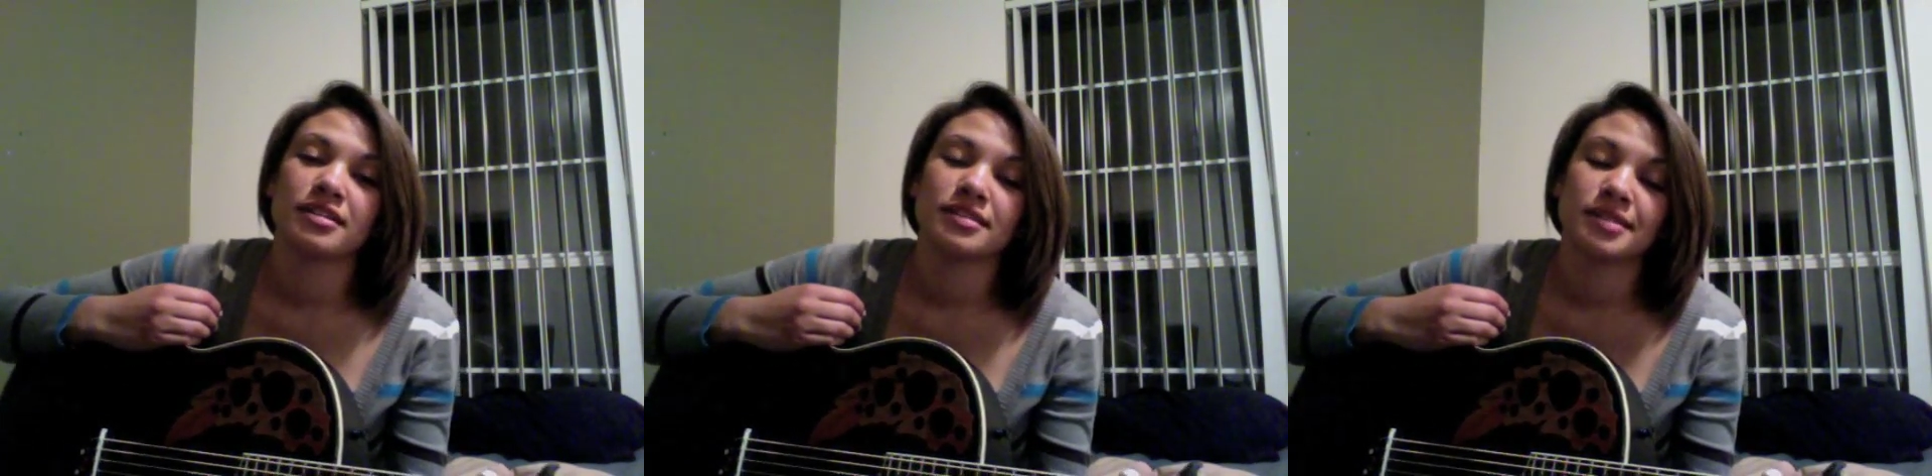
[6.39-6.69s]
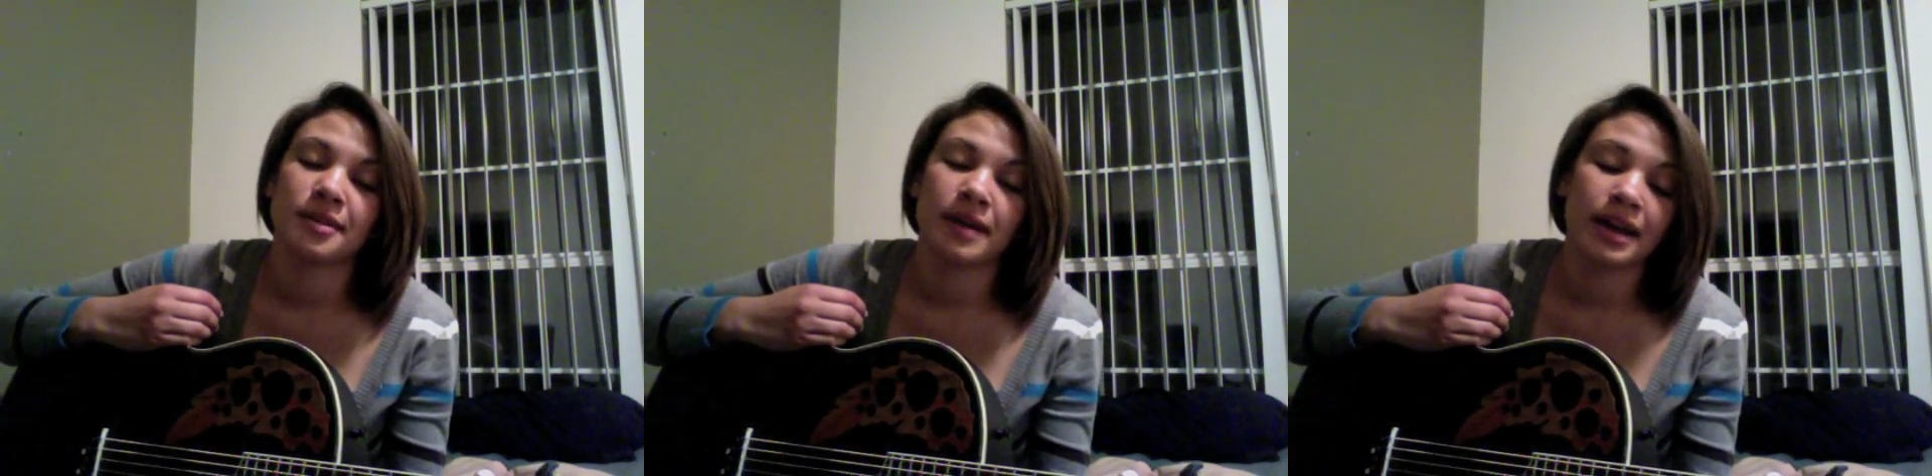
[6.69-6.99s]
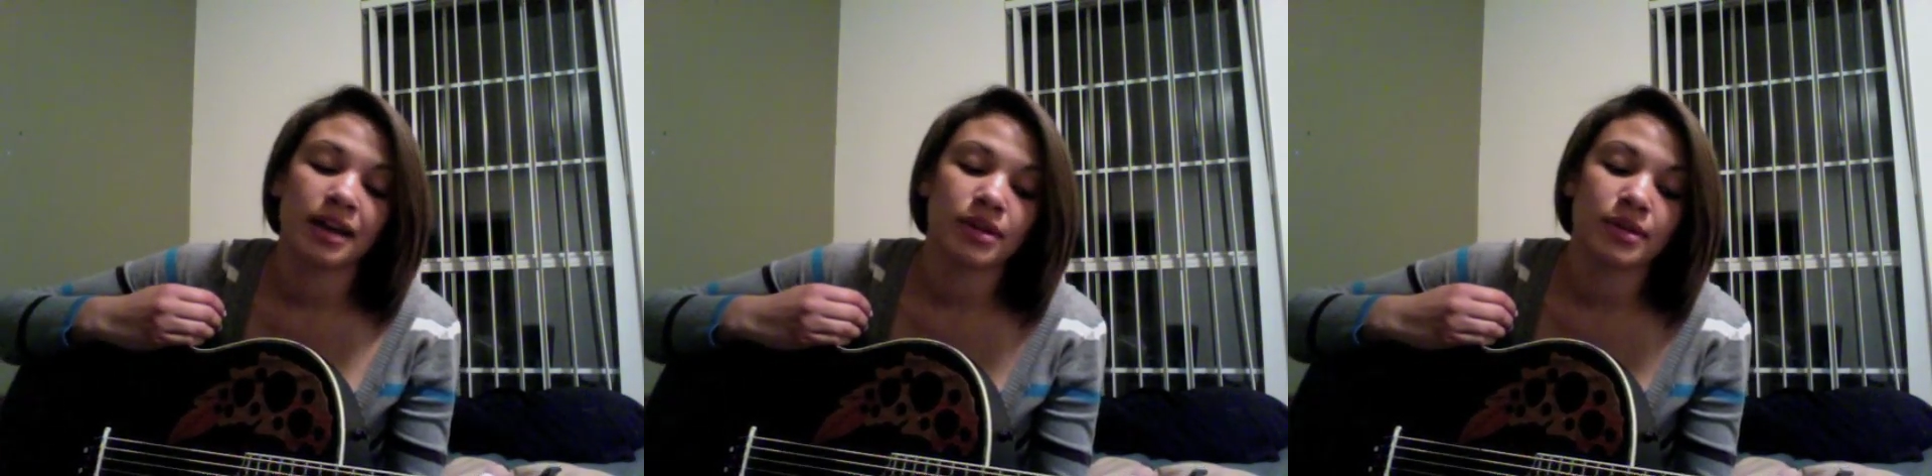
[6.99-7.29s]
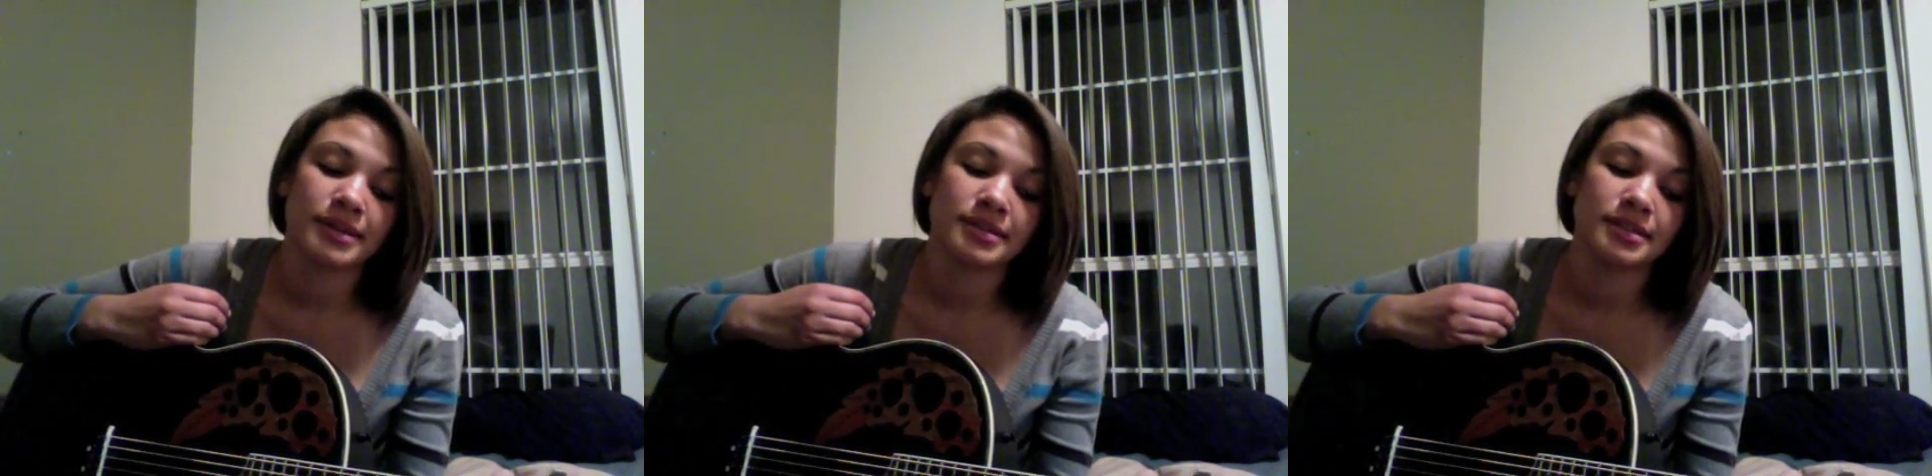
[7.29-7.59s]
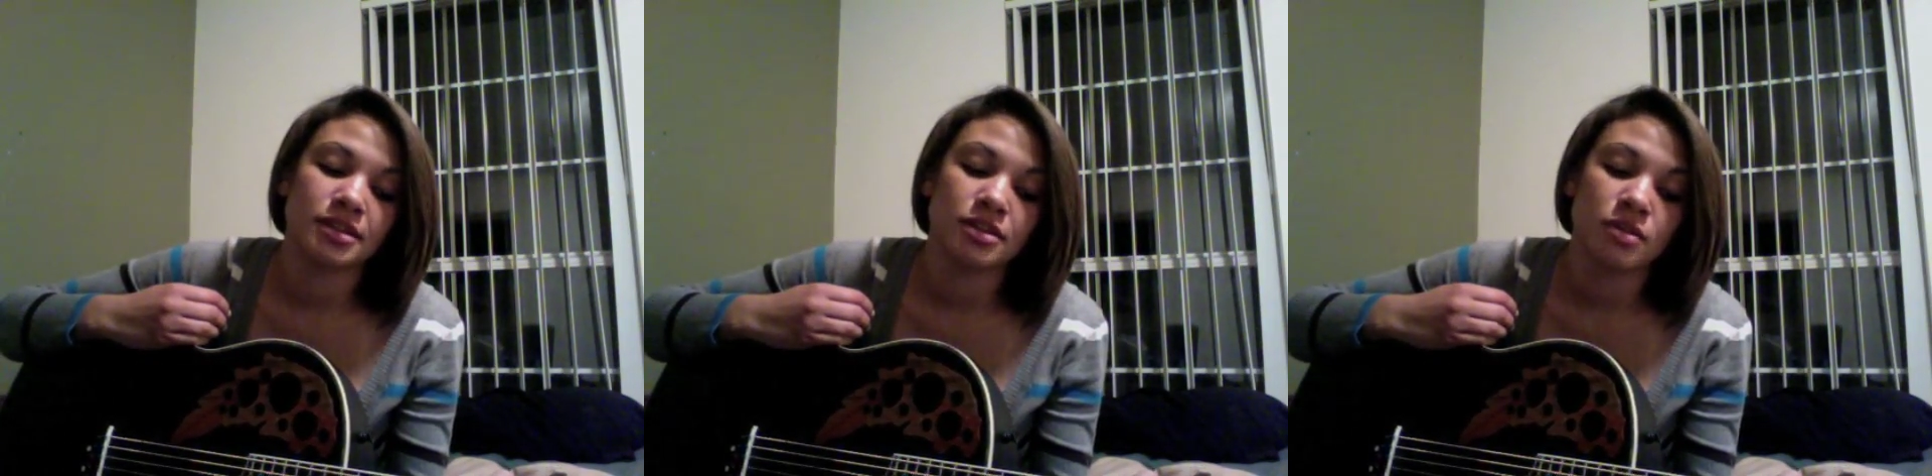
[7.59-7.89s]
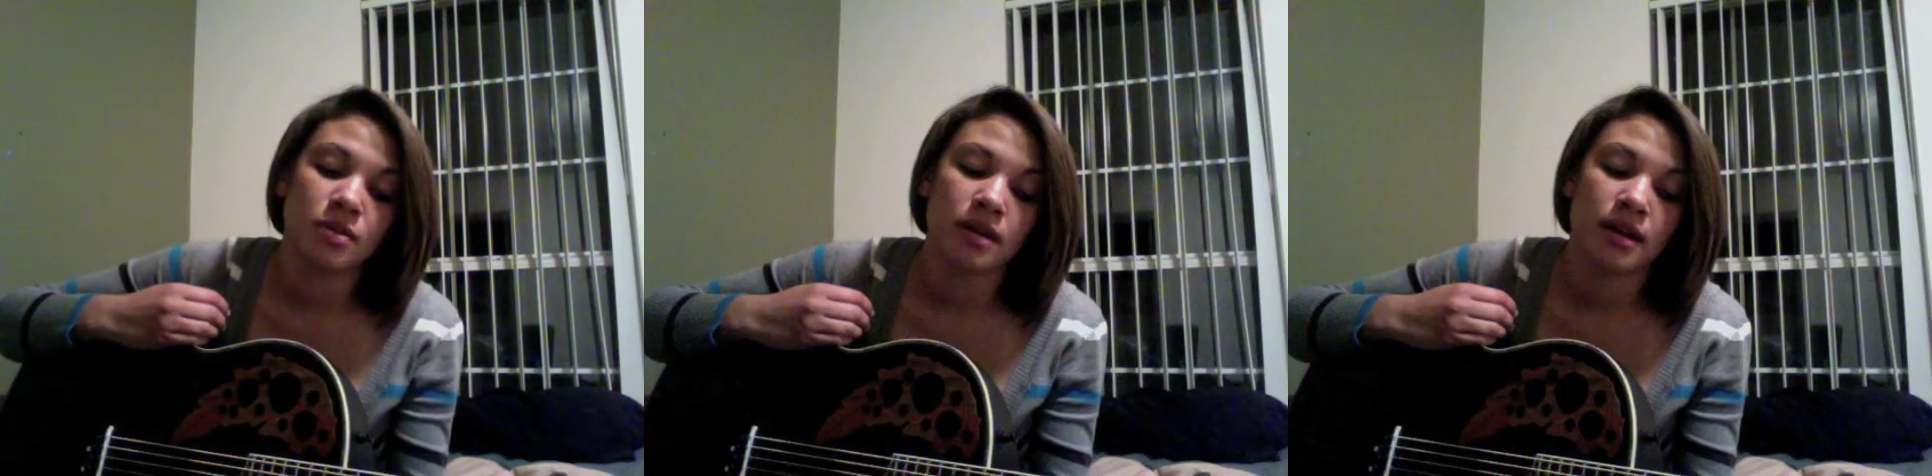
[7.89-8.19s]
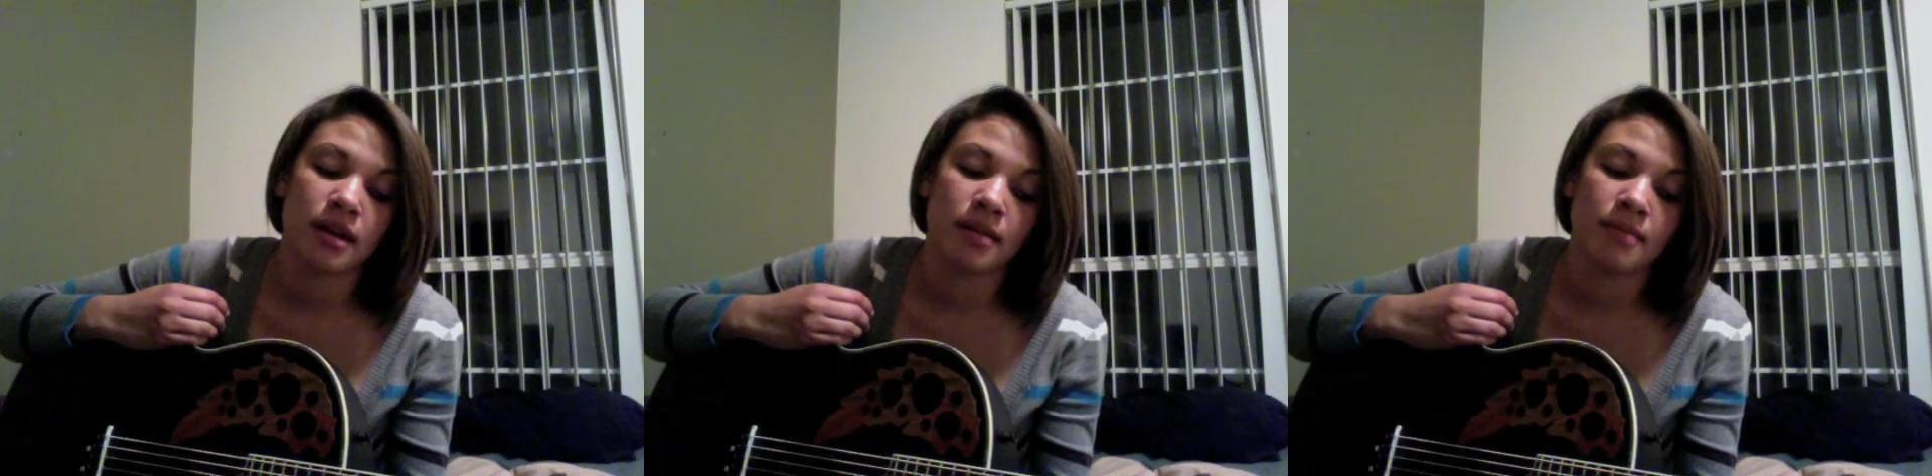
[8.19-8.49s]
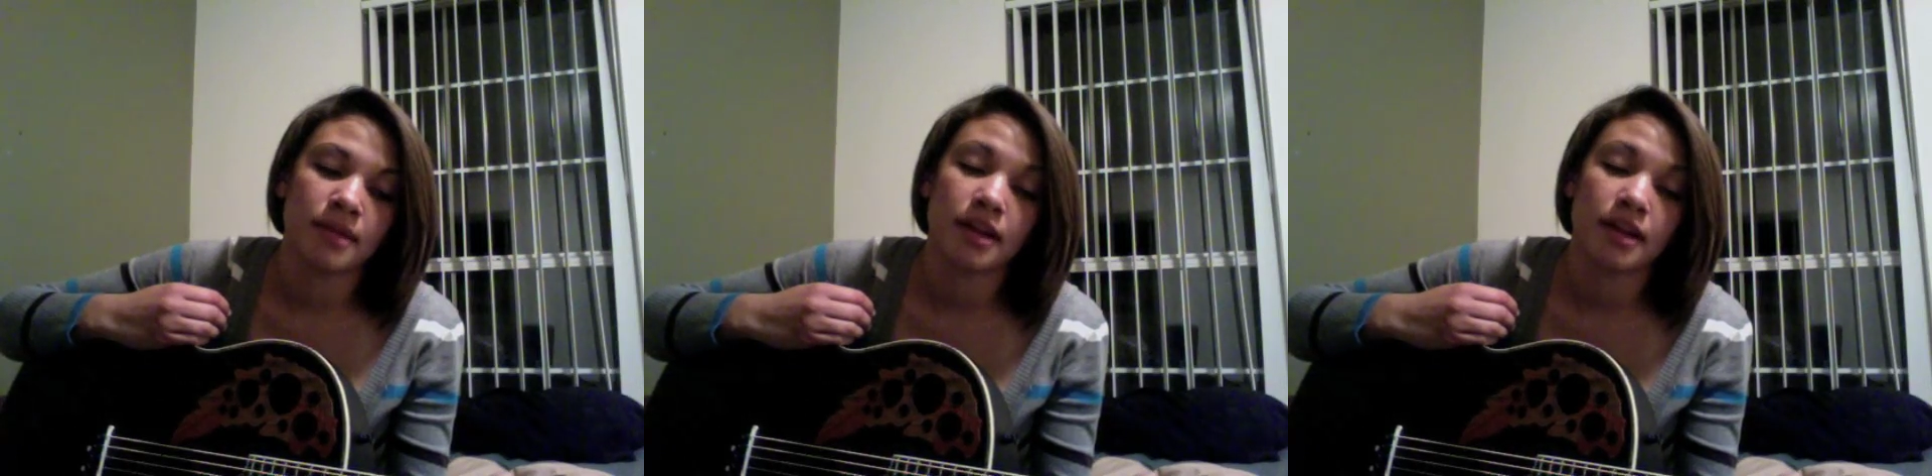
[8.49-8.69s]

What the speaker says: So I got a request to do a